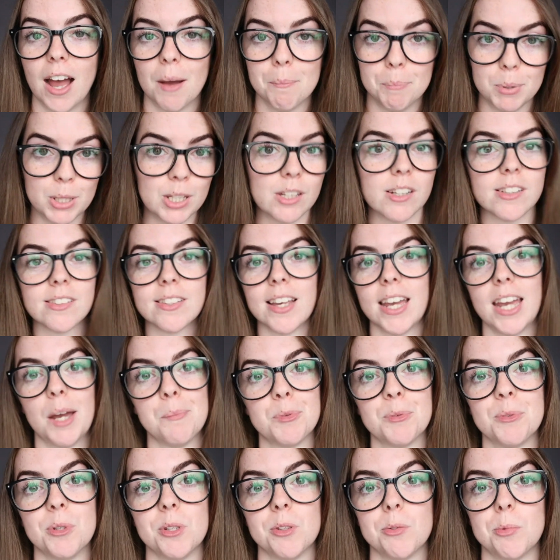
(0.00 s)
Because I am
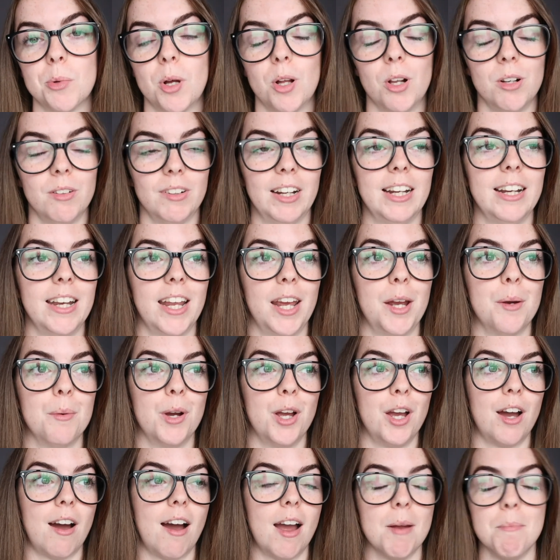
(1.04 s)
so small right now,
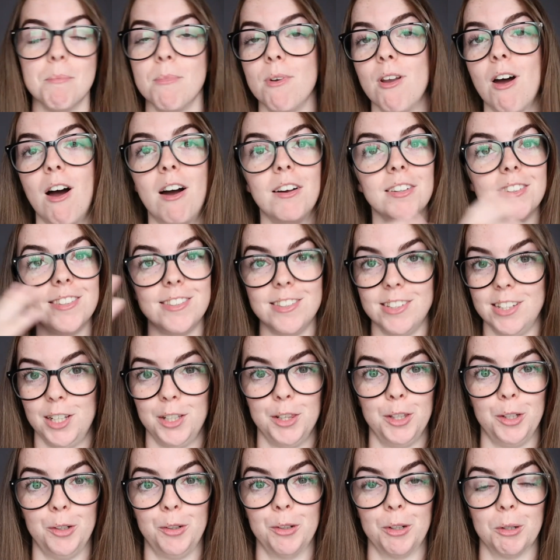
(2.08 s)
I'm not
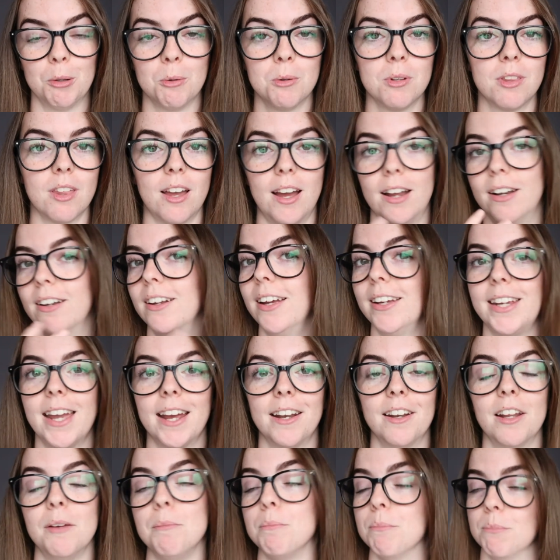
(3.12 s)
seeing the growth, and
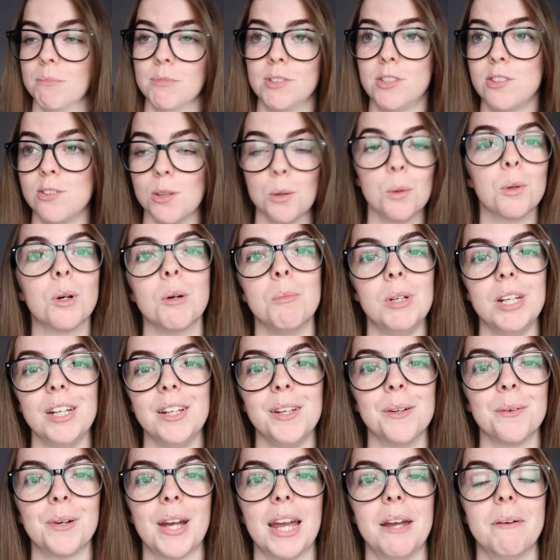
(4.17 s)
again, I'm so
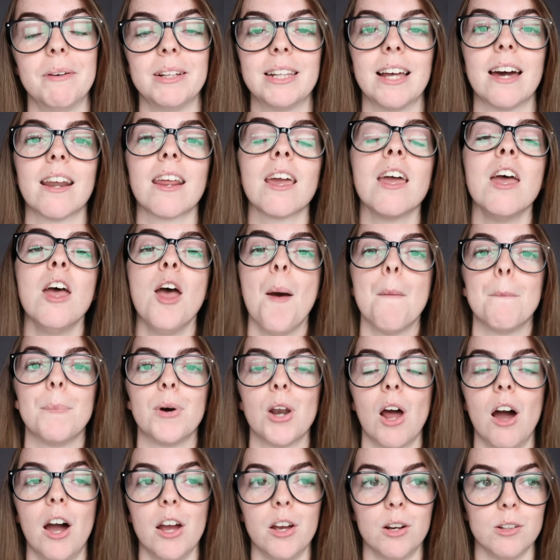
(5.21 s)
completely okay with that.
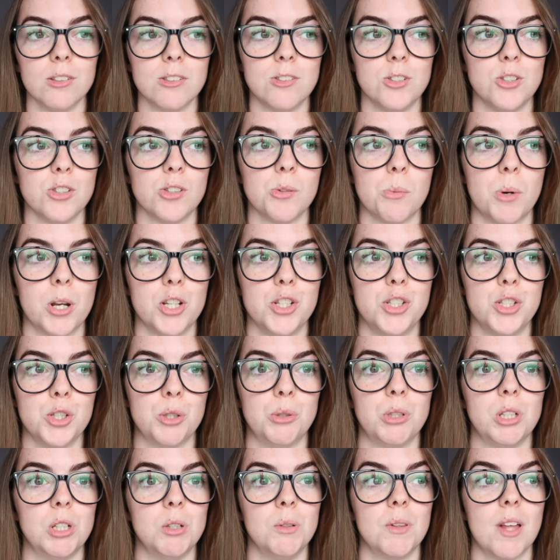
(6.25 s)
But I also just want to show
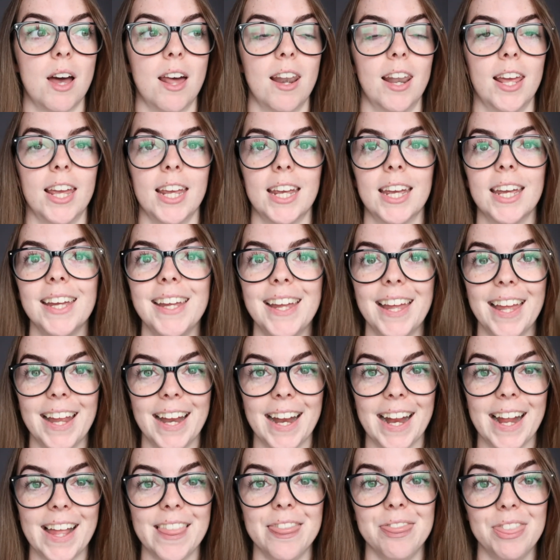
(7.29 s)
you that, like,
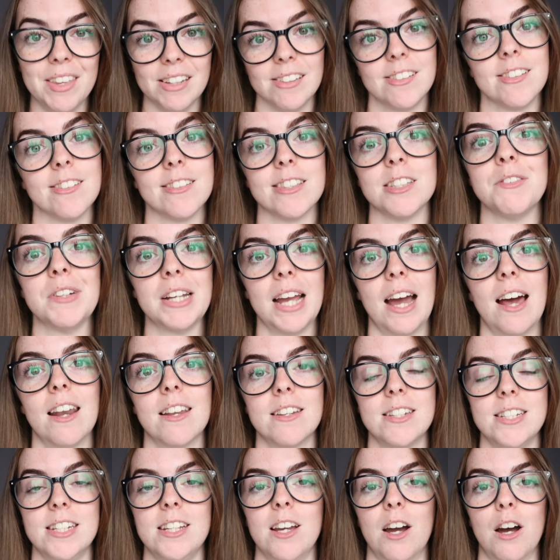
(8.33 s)
this is the
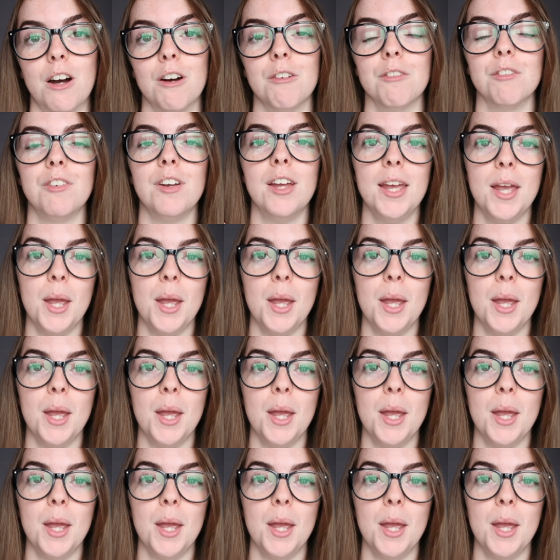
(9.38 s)
reality of